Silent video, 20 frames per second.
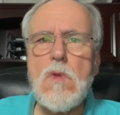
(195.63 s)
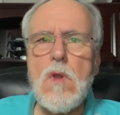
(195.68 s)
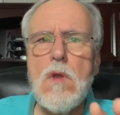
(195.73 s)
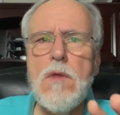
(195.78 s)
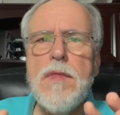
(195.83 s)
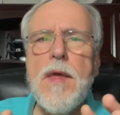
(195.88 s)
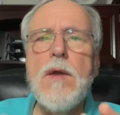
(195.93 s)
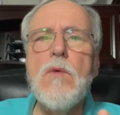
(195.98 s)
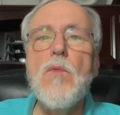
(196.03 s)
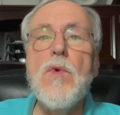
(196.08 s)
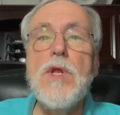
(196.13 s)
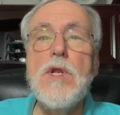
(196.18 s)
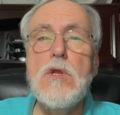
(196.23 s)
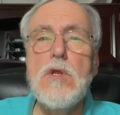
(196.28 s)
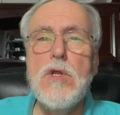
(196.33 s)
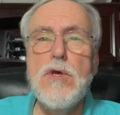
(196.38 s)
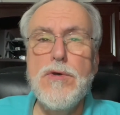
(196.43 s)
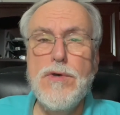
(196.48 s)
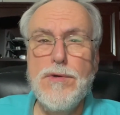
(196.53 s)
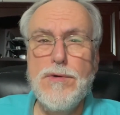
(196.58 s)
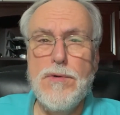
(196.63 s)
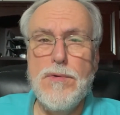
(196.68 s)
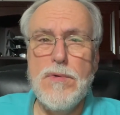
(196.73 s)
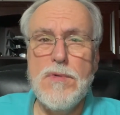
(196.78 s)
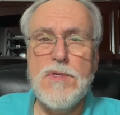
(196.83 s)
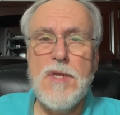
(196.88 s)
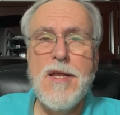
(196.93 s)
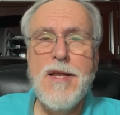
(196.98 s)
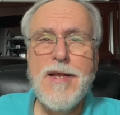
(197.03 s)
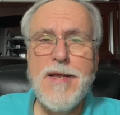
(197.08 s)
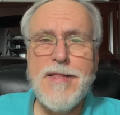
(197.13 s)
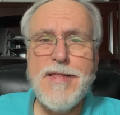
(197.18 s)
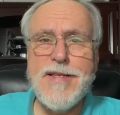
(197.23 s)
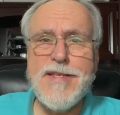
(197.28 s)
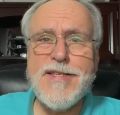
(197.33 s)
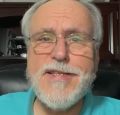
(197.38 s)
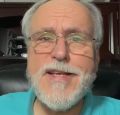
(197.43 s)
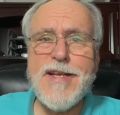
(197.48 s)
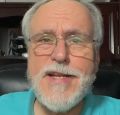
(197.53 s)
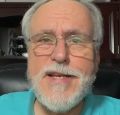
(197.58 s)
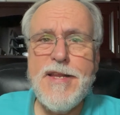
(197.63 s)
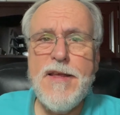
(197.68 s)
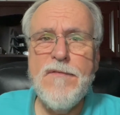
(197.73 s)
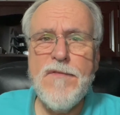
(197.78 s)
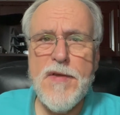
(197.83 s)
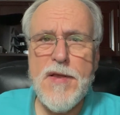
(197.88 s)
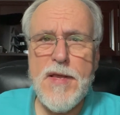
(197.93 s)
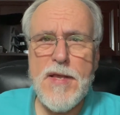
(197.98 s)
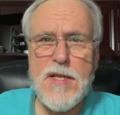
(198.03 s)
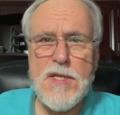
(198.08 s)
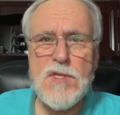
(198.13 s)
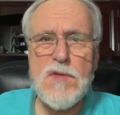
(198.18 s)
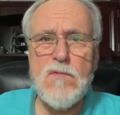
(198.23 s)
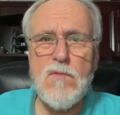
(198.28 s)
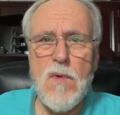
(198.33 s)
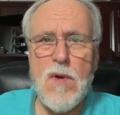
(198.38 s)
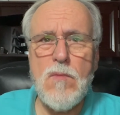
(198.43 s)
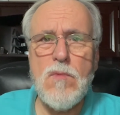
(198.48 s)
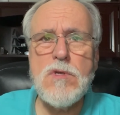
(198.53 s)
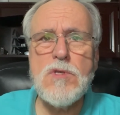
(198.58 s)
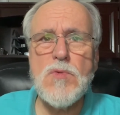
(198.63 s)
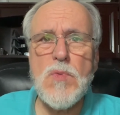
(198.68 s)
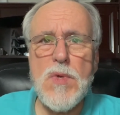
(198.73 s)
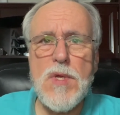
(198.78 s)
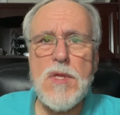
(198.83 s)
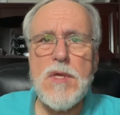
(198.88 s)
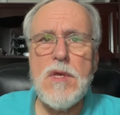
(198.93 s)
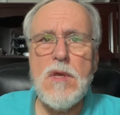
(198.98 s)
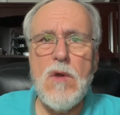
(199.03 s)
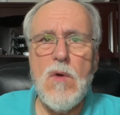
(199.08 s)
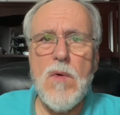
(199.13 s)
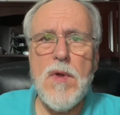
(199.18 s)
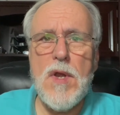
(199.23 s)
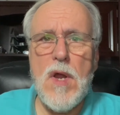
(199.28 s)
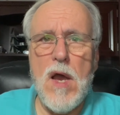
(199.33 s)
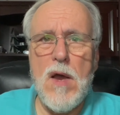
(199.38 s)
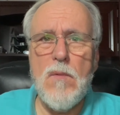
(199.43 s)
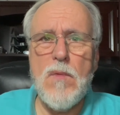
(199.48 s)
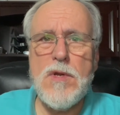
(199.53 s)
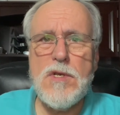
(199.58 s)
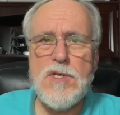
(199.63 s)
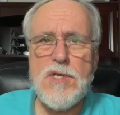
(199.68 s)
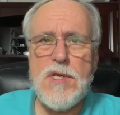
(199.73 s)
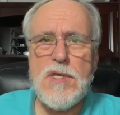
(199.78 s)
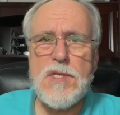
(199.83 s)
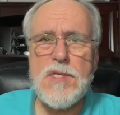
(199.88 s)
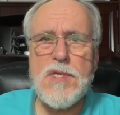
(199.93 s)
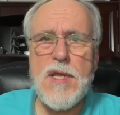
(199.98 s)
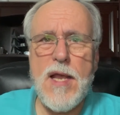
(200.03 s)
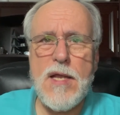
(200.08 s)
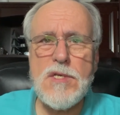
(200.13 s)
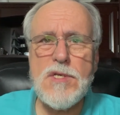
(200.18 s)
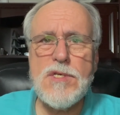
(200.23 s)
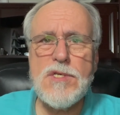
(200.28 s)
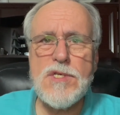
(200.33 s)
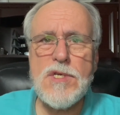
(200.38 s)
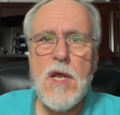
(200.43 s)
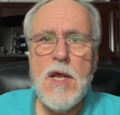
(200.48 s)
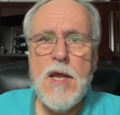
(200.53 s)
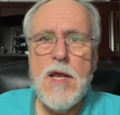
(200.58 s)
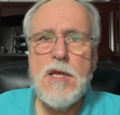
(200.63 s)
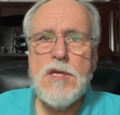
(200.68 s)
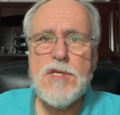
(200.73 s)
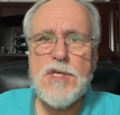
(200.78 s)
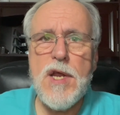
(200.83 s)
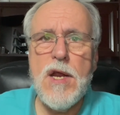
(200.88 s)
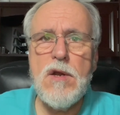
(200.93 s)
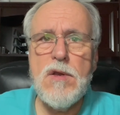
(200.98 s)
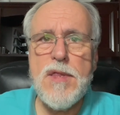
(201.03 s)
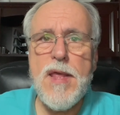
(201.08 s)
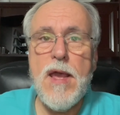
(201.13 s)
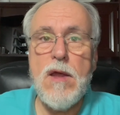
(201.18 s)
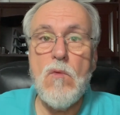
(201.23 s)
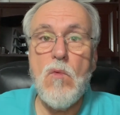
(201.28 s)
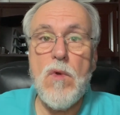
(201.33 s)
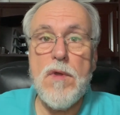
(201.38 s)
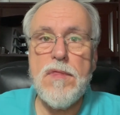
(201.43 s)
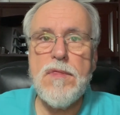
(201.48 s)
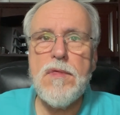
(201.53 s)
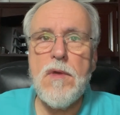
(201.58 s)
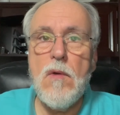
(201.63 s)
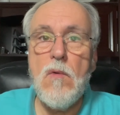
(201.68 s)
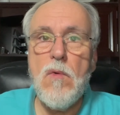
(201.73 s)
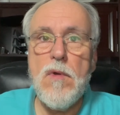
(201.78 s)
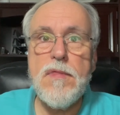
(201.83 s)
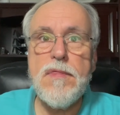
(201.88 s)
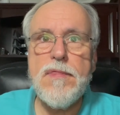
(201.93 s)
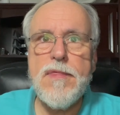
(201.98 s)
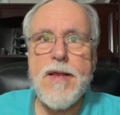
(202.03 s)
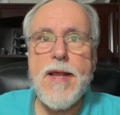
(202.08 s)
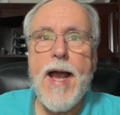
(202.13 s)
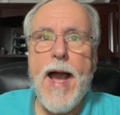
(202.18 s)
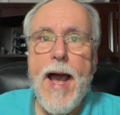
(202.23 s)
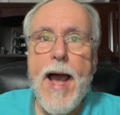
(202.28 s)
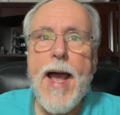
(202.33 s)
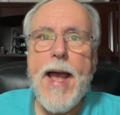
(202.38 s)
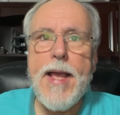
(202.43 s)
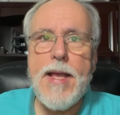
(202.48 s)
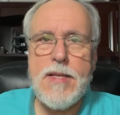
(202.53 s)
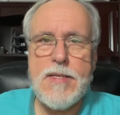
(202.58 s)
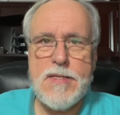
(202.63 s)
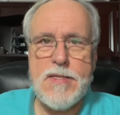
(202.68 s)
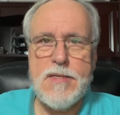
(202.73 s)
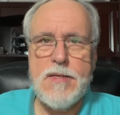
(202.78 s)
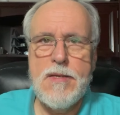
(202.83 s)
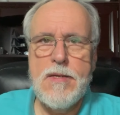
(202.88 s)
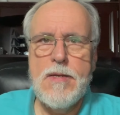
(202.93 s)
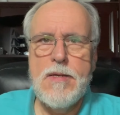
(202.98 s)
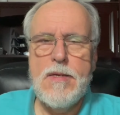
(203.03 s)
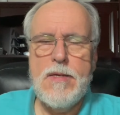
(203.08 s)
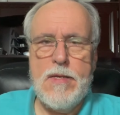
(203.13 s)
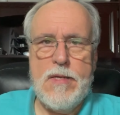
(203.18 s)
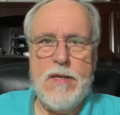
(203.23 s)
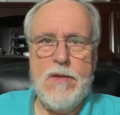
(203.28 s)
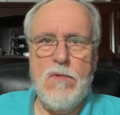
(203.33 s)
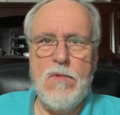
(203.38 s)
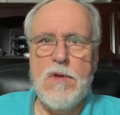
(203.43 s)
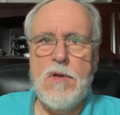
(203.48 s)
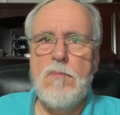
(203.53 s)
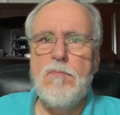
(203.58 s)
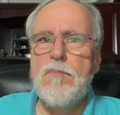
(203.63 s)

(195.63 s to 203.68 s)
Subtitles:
that we lose the significance of what was really going on when Jesus actually shared that with the guys. It would